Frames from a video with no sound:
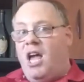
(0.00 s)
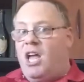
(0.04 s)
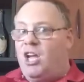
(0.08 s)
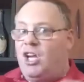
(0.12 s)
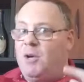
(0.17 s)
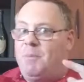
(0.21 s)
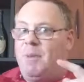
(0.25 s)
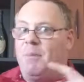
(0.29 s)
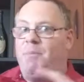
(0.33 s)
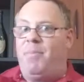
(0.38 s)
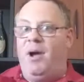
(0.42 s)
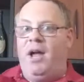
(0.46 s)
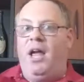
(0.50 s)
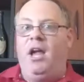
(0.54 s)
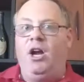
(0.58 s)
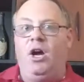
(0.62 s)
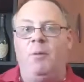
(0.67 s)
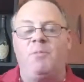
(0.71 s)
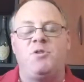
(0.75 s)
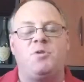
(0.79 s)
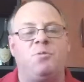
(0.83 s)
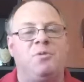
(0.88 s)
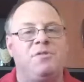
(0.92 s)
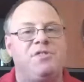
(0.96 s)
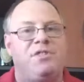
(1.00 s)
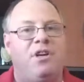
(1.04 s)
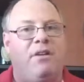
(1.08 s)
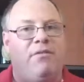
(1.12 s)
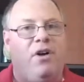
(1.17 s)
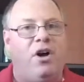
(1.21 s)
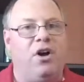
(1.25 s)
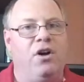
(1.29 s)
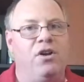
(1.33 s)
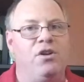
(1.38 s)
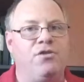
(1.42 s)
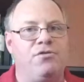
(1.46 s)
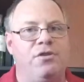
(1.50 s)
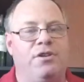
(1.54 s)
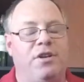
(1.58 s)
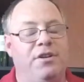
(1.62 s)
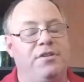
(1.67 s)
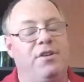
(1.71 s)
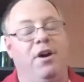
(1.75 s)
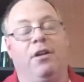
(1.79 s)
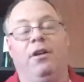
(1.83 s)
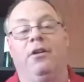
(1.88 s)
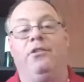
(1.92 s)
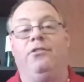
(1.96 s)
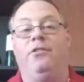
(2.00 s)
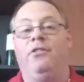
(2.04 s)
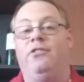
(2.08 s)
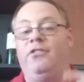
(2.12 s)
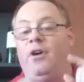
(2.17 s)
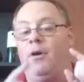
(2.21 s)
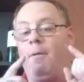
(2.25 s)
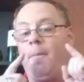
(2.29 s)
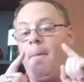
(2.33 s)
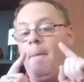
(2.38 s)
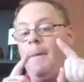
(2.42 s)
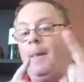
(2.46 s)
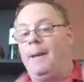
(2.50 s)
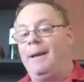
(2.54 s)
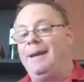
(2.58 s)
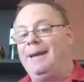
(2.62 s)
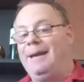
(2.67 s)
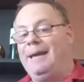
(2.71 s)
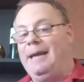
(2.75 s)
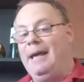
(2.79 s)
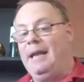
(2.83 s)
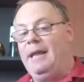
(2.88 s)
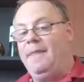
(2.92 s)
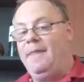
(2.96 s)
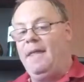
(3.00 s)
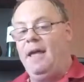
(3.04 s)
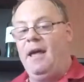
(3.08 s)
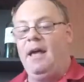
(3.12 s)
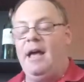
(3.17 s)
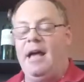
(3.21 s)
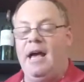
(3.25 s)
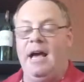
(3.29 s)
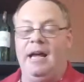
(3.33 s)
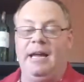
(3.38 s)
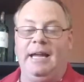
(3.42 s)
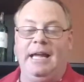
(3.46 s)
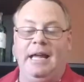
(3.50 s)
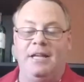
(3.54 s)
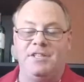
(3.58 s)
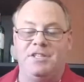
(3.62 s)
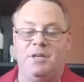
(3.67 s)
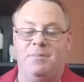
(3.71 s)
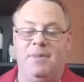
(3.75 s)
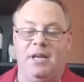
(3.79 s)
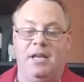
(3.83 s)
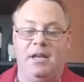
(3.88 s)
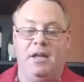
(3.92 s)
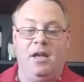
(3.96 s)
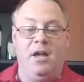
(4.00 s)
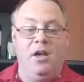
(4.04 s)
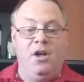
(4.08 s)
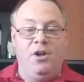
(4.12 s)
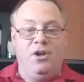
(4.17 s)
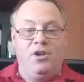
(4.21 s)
you'd be paying upwards of $100, so get in there and get some in.